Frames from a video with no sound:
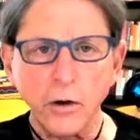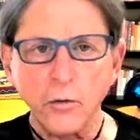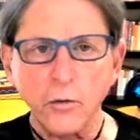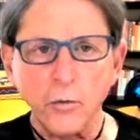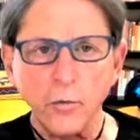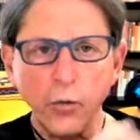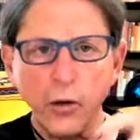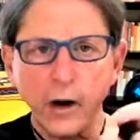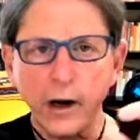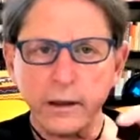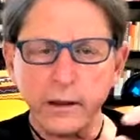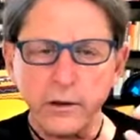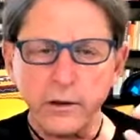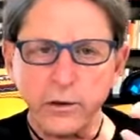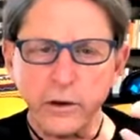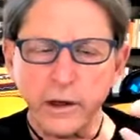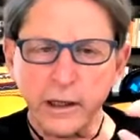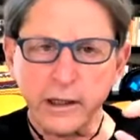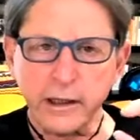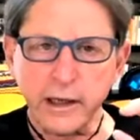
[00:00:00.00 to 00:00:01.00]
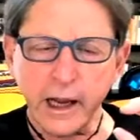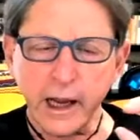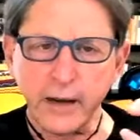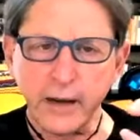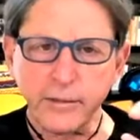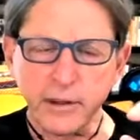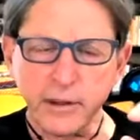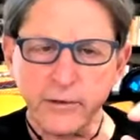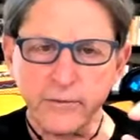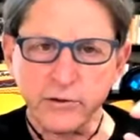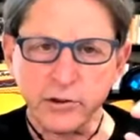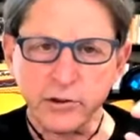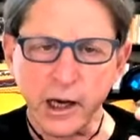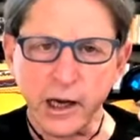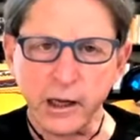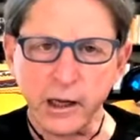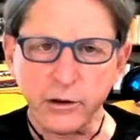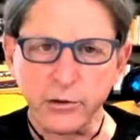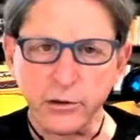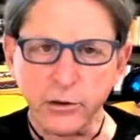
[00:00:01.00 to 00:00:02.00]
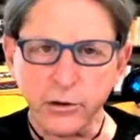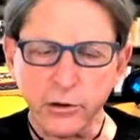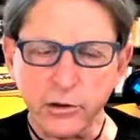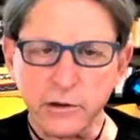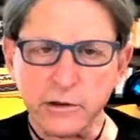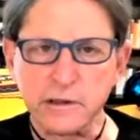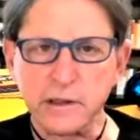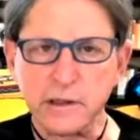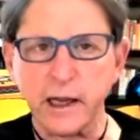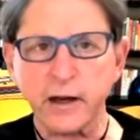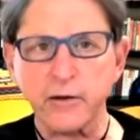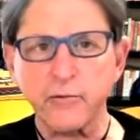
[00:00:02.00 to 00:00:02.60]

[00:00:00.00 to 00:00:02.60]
what your adaptive child looks like,